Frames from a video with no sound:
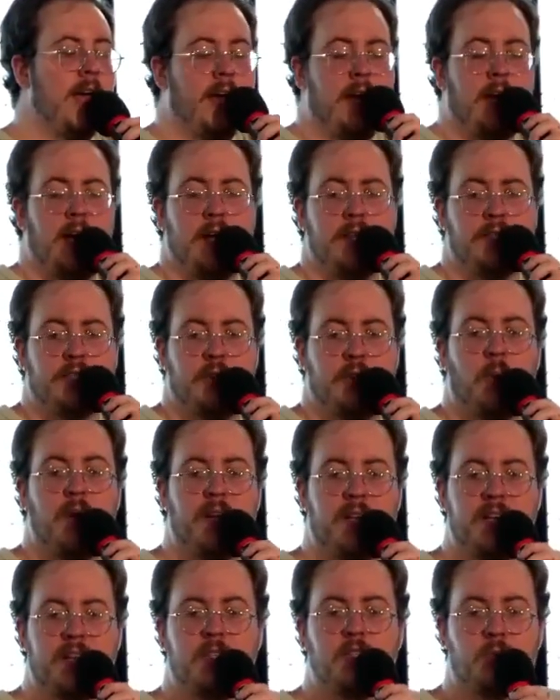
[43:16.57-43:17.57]
And so
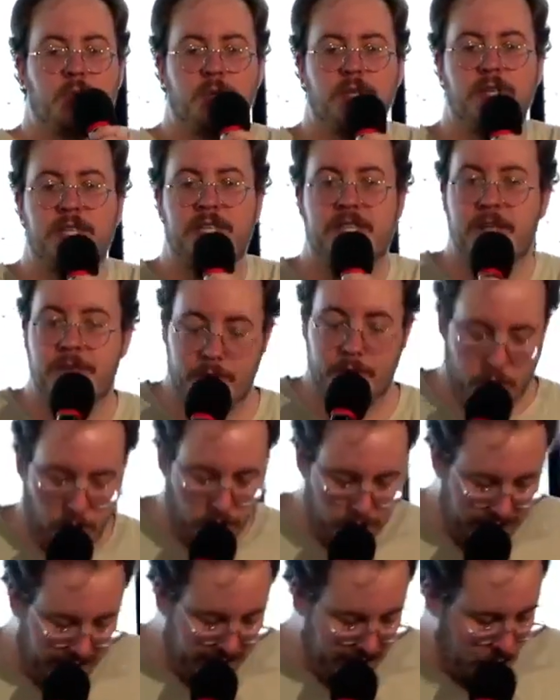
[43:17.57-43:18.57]
it gets really
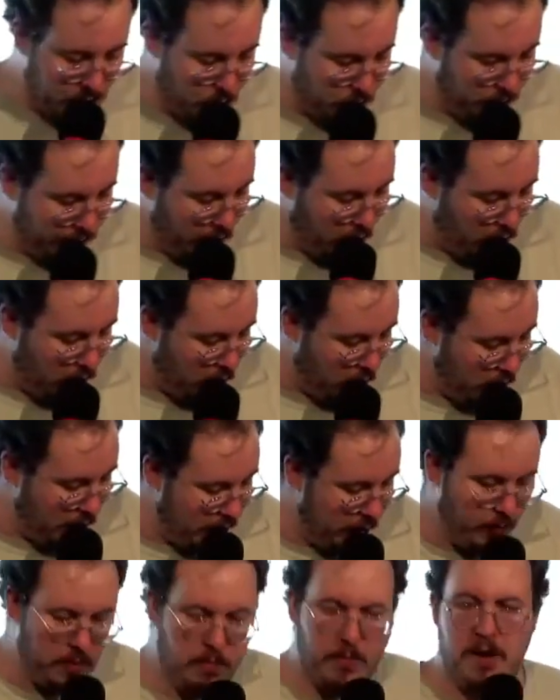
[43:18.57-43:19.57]
difficult, it gets really hard,
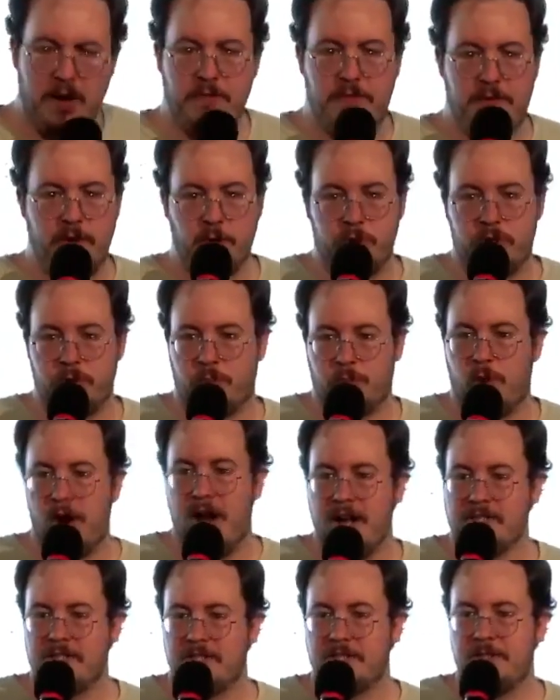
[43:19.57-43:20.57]
and we might feel
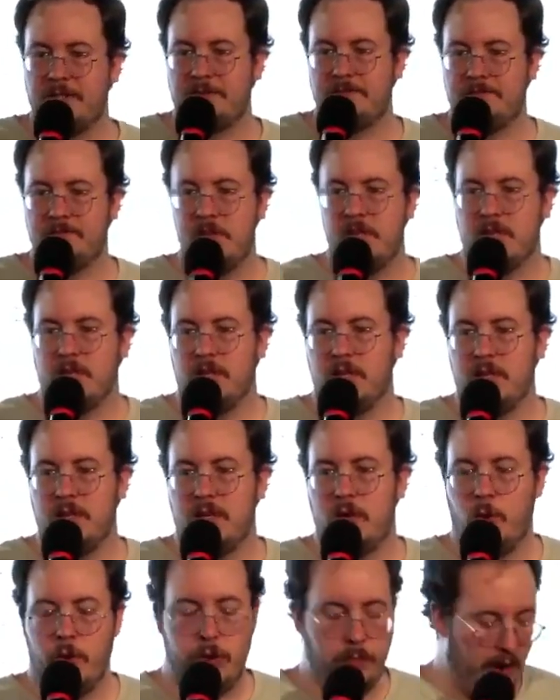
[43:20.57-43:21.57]
depressed,
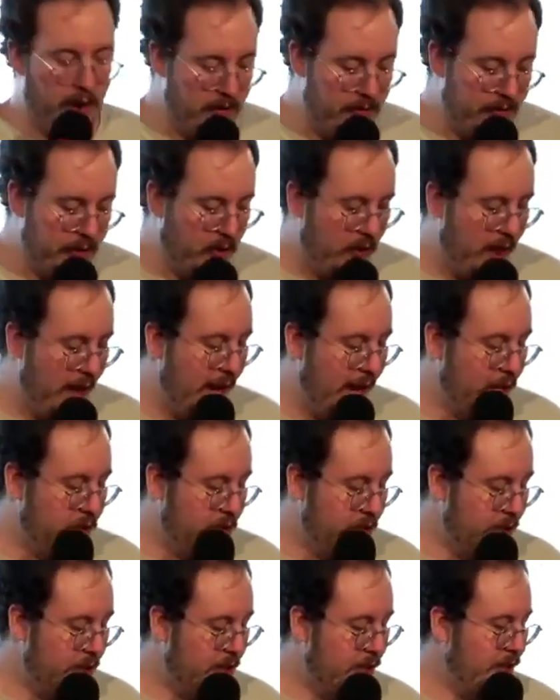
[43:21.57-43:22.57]
we might feel
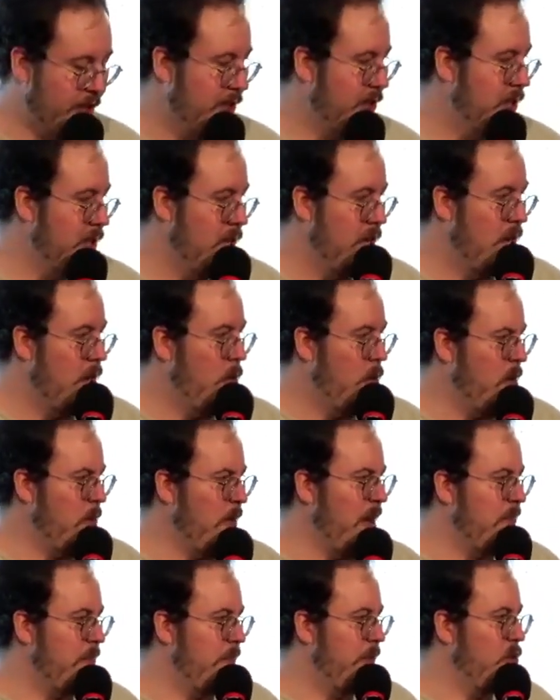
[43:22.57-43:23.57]
anxious. We
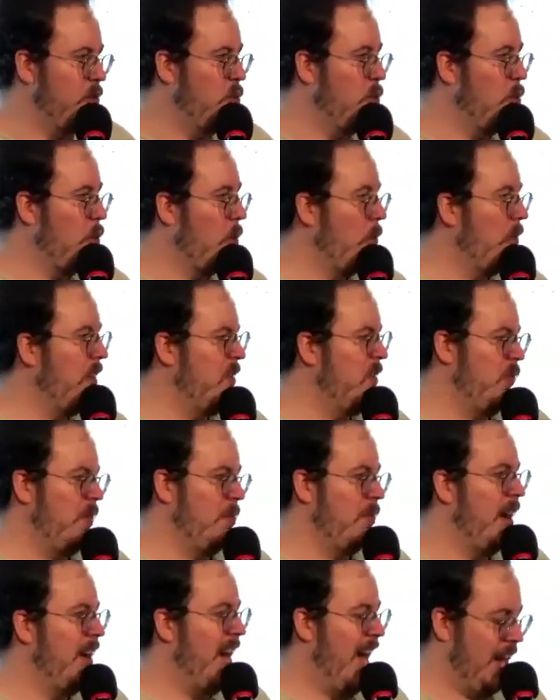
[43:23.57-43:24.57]
might feel worried. We
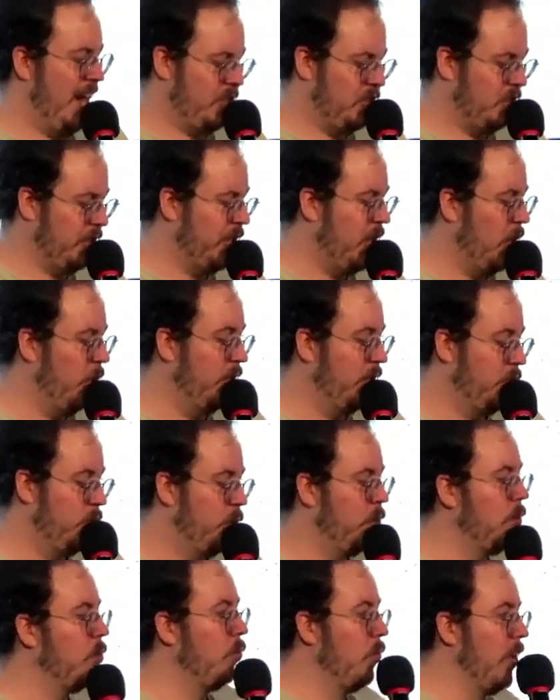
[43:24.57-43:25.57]
might actually go
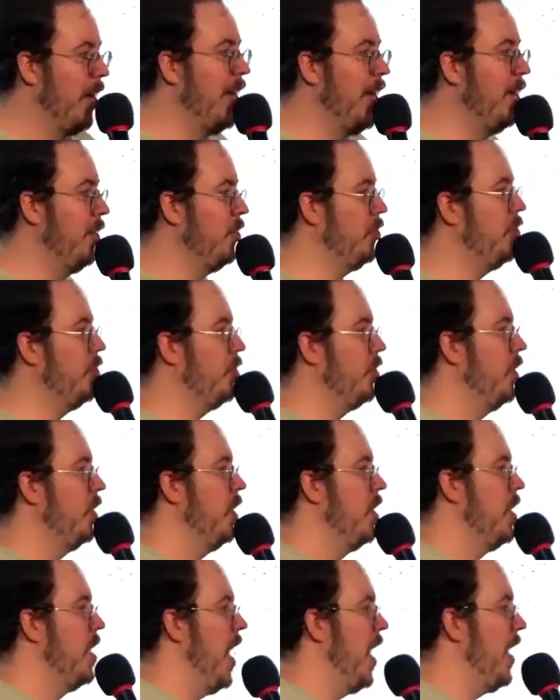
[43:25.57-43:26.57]
into a rage
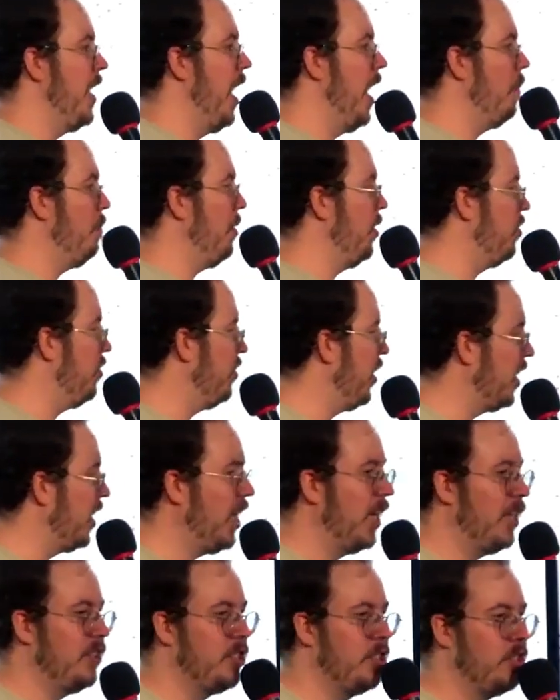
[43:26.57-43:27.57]
and not be
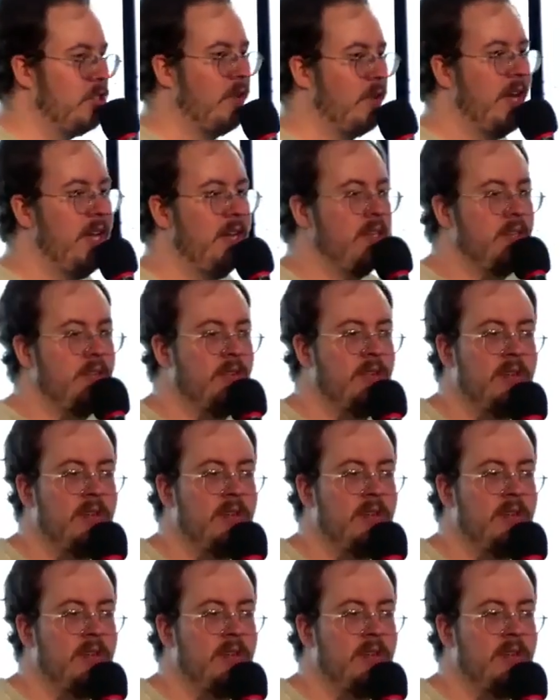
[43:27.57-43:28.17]
thinking straight